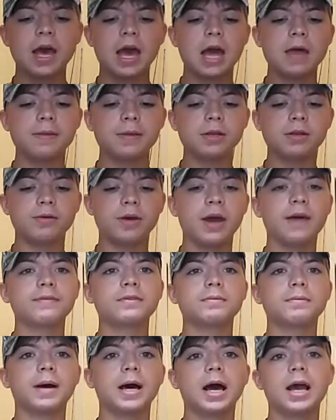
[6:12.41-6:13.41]
And then you have
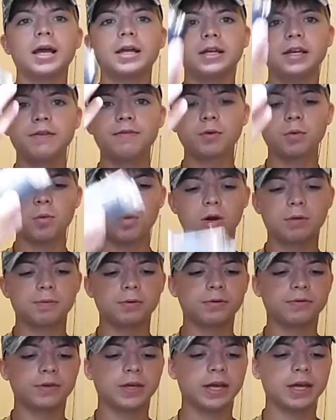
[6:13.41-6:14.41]
to buy a different
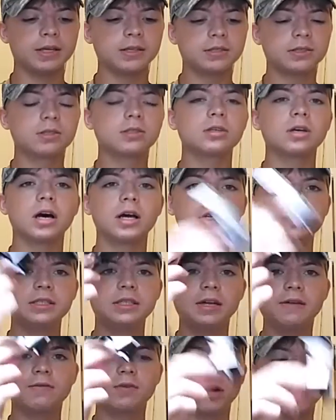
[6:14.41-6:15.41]
waterproof case, a
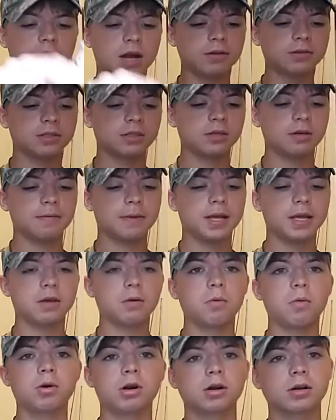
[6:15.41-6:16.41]
different housing to make
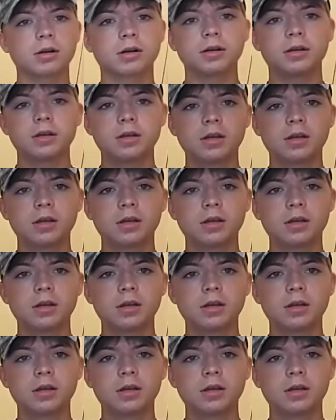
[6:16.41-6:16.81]
it work.